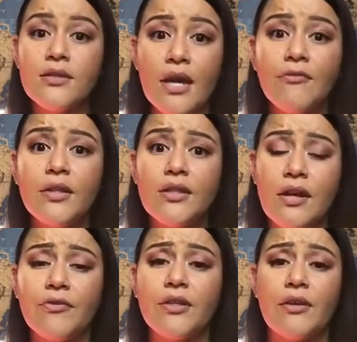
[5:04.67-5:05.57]
definitely
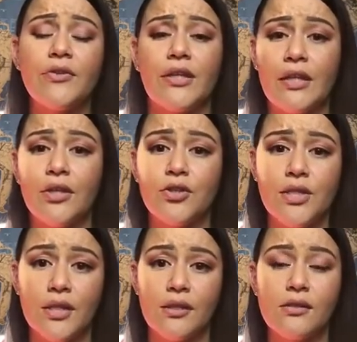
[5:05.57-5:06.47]
get your
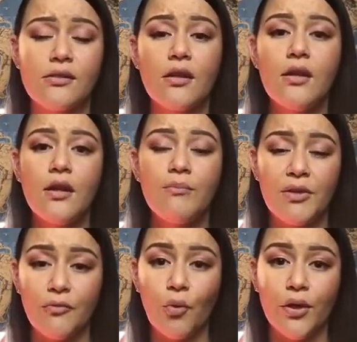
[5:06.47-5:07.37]
tickets
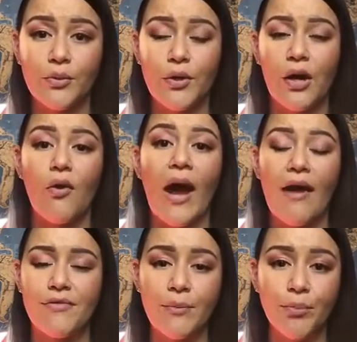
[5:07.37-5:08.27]
before you go.
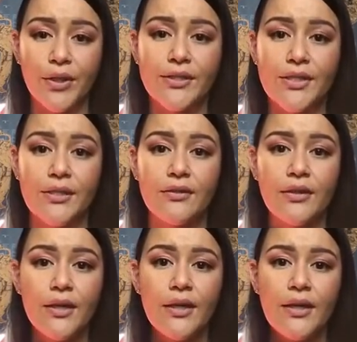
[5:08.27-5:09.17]
Have them printed.
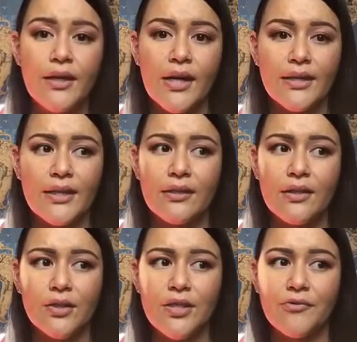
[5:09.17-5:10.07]
I think
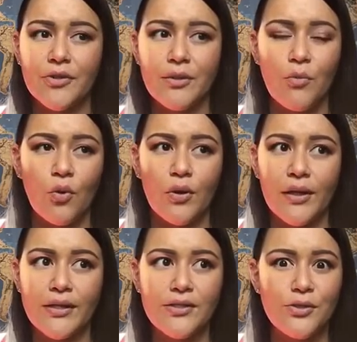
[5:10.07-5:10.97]
they're definitely more
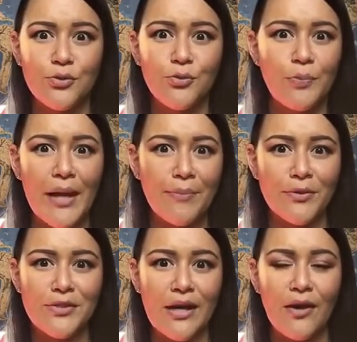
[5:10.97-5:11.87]
into
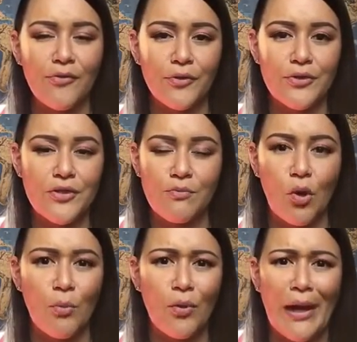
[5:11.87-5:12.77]
paper style versus
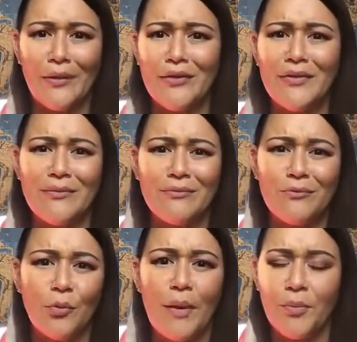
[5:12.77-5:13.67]
mobile. I don't even
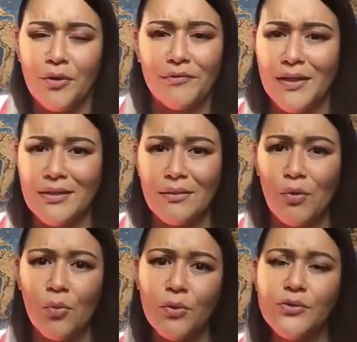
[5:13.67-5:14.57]
remember if they did a
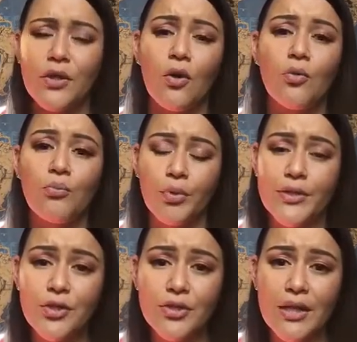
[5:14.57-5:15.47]
mobile. So
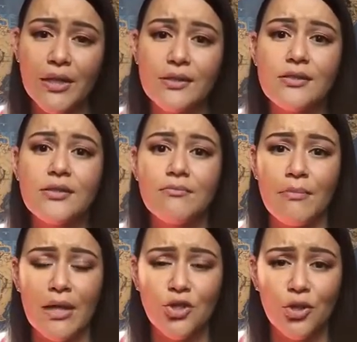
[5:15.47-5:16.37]
print your tickets,
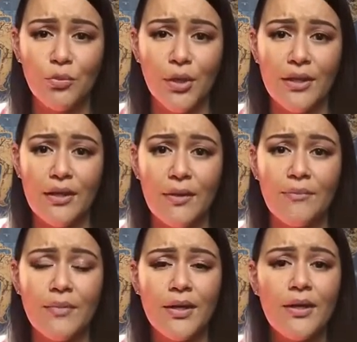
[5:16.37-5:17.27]
make sure to bring them.